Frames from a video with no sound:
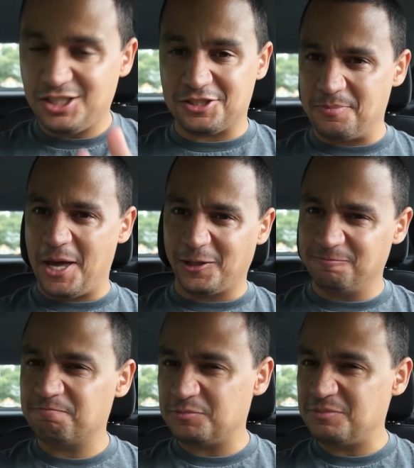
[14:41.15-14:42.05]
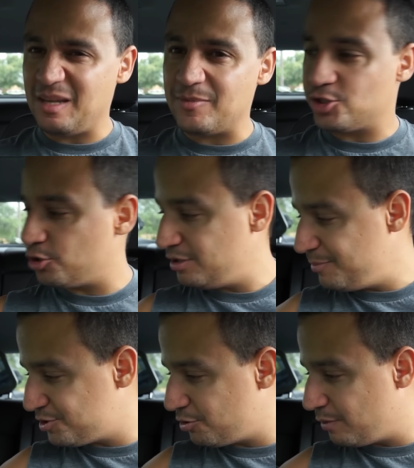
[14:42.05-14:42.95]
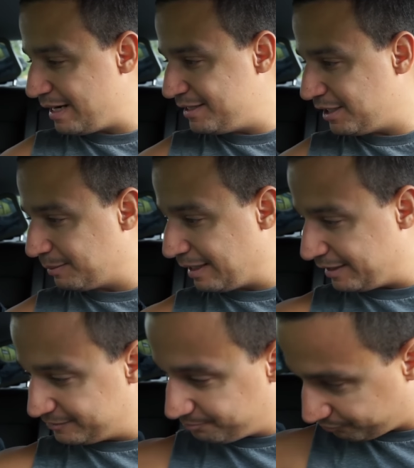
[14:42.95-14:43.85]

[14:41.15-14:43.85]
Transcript: doesn't matter. Let me show you. Let me show you what I ended up getting.